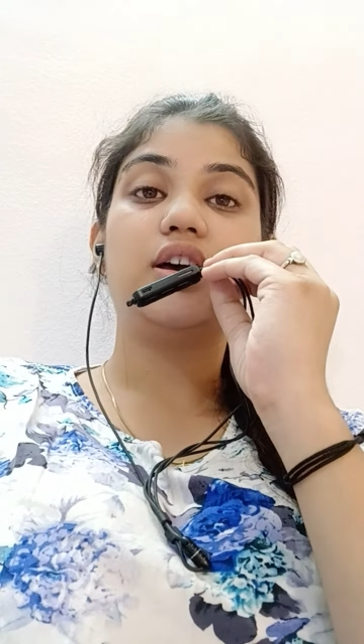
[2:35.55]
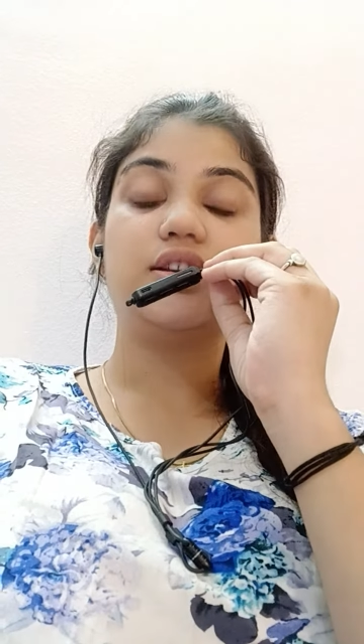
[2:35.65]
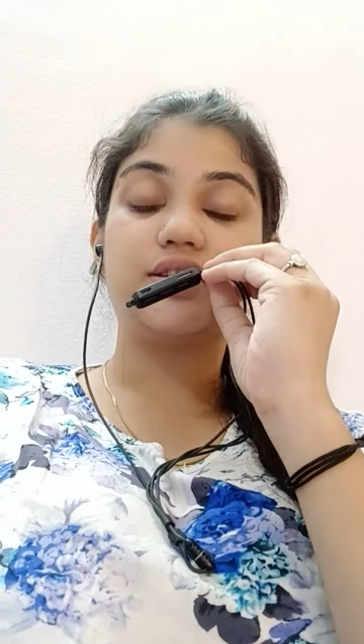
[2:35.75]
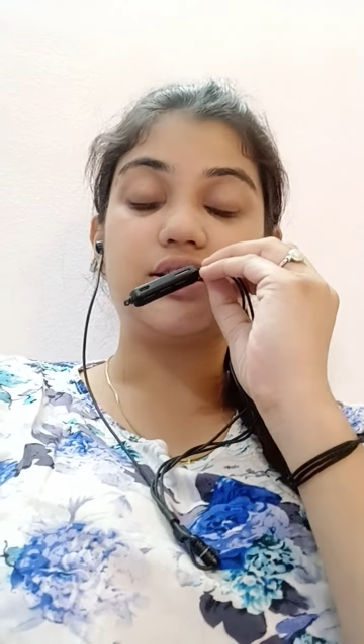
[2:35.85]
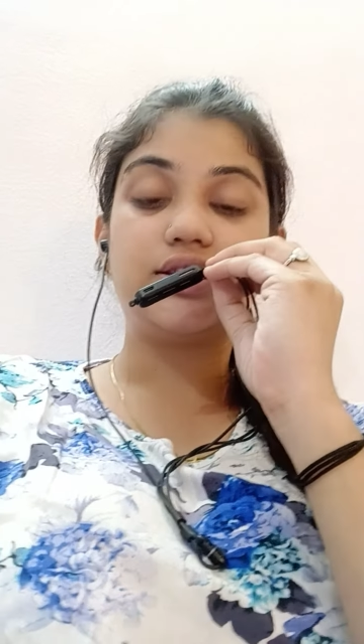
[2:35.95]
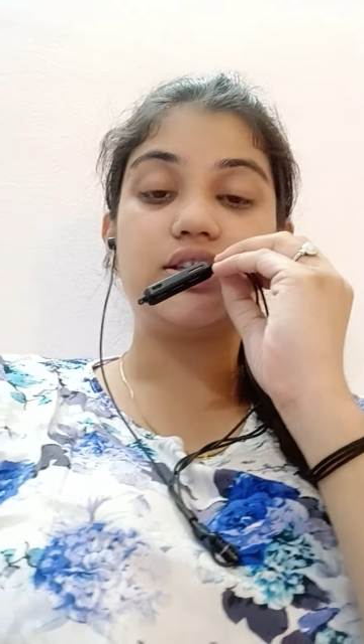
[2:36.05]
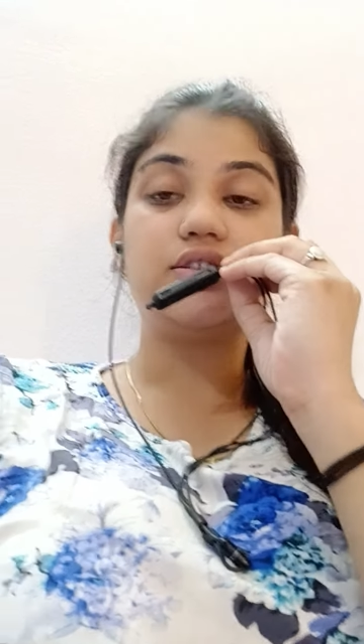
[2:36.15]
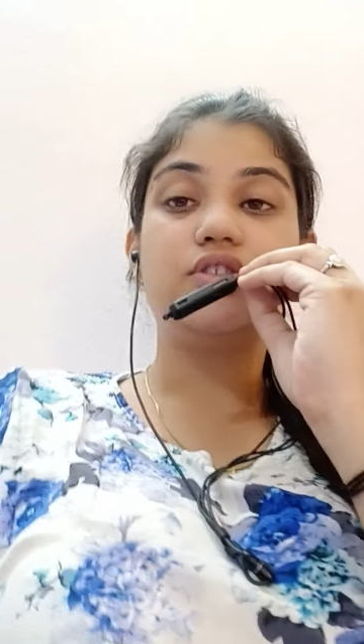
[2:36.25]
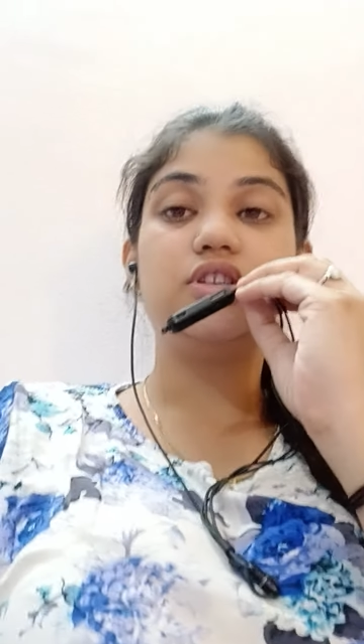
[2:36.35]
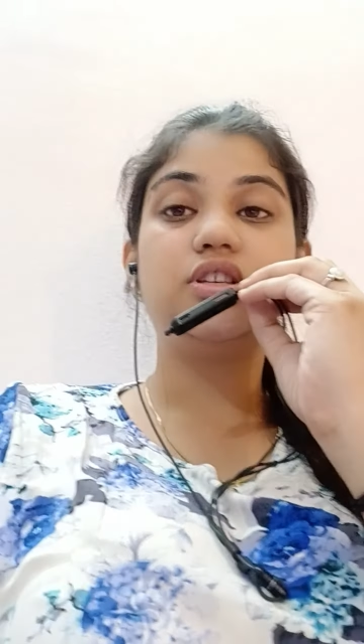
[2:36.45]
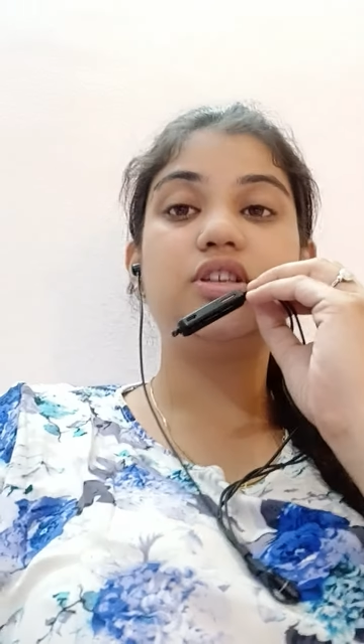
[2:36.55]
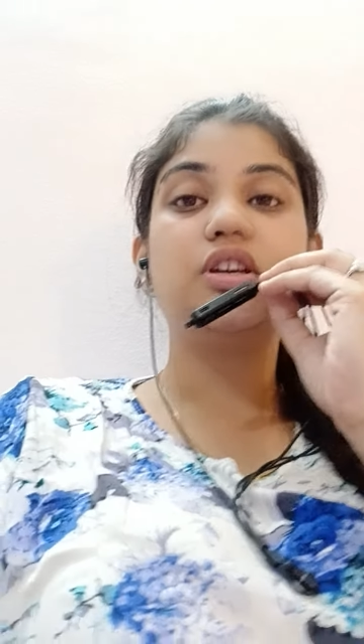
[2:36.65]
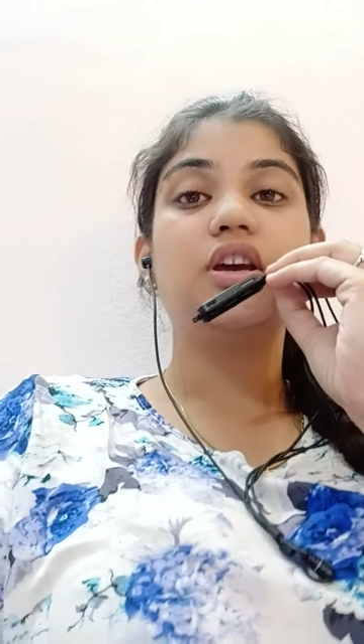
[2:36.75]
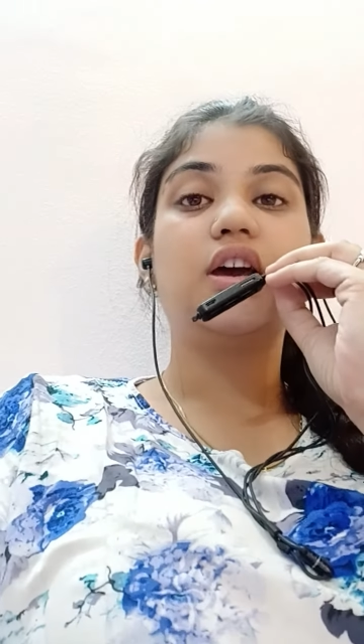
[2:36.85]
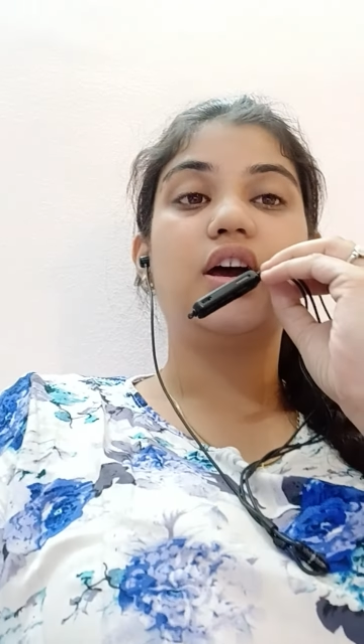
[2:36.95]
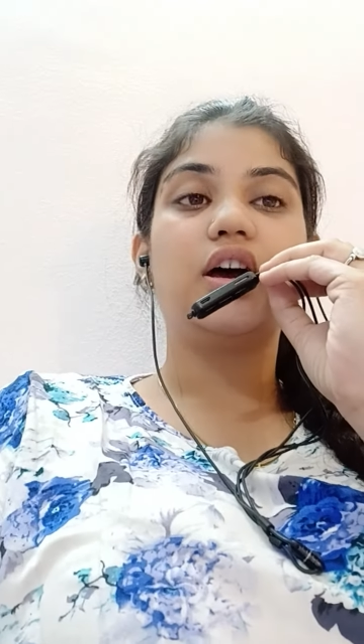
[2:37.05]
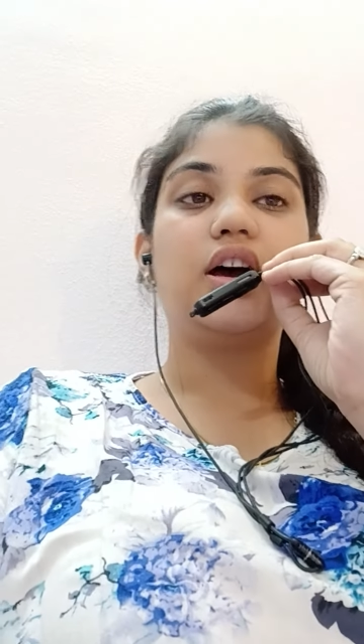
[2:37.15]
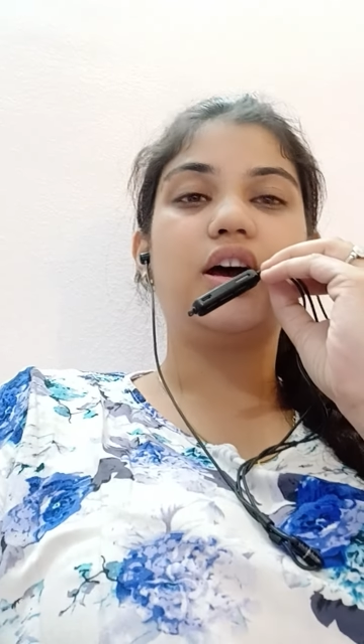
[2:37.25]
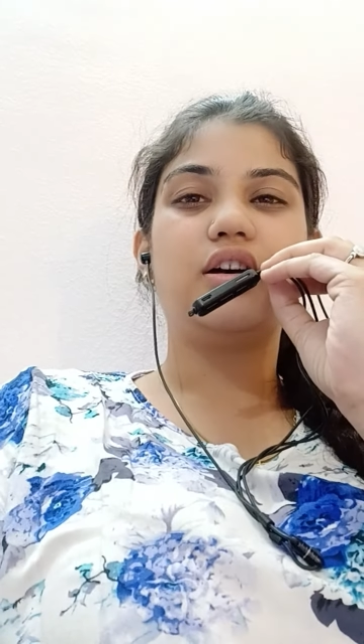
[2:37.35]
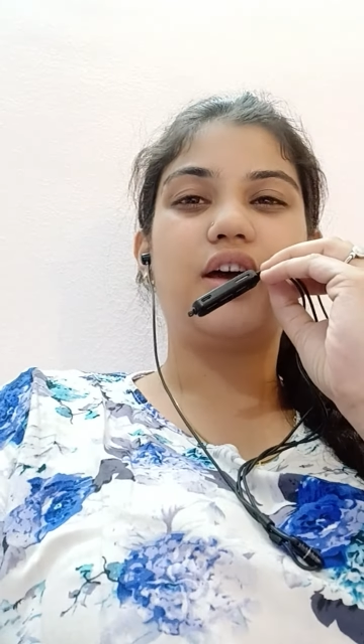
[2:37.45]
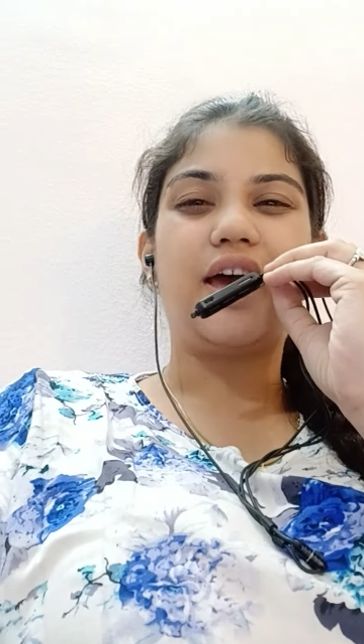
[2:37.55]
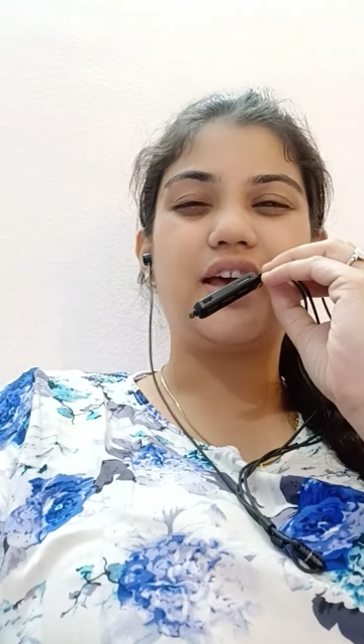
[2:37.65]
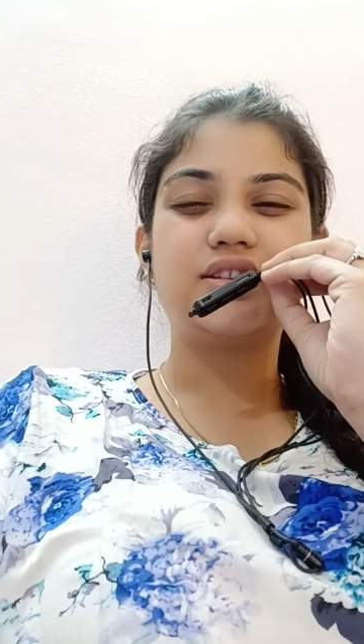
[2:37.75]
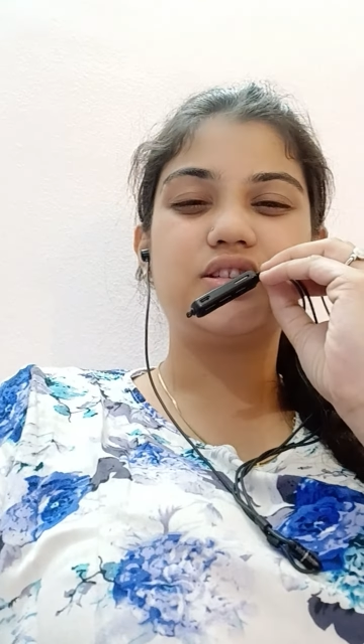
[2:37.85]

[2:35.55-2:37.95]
sensitivity as